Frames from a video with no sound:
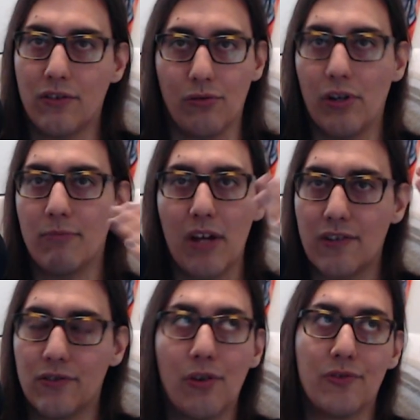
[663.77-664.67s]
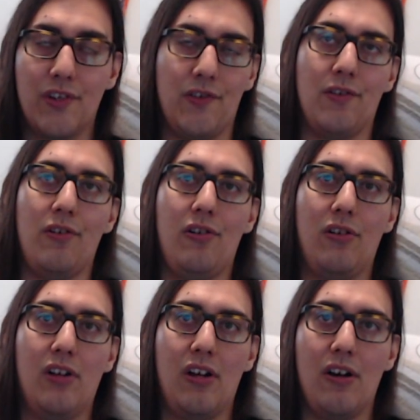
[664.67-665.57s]
It makes no sense at all,
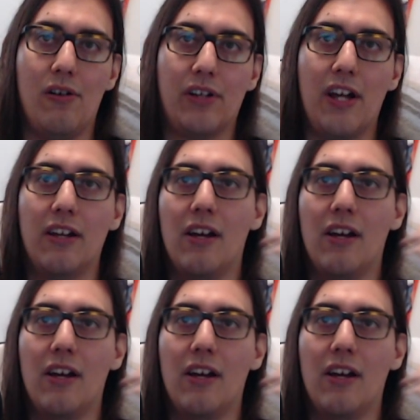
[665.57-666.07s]
okay?